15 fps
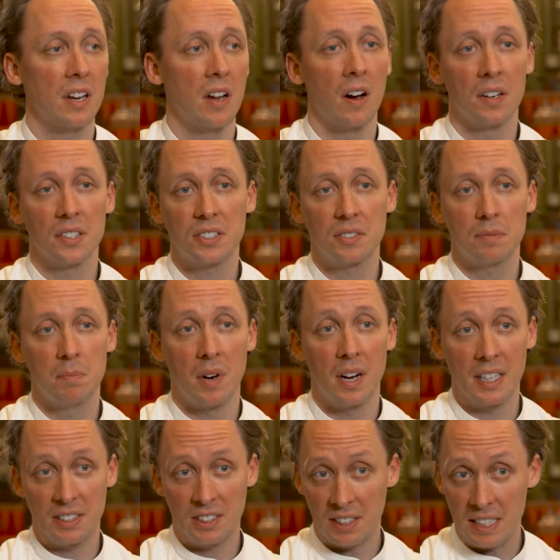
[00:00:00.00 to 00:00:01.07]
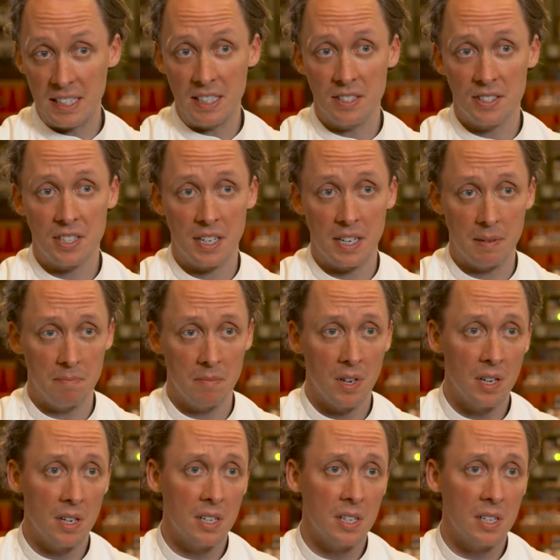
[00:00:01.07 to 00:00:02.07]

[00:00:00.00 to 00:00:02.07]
and asked my senior team,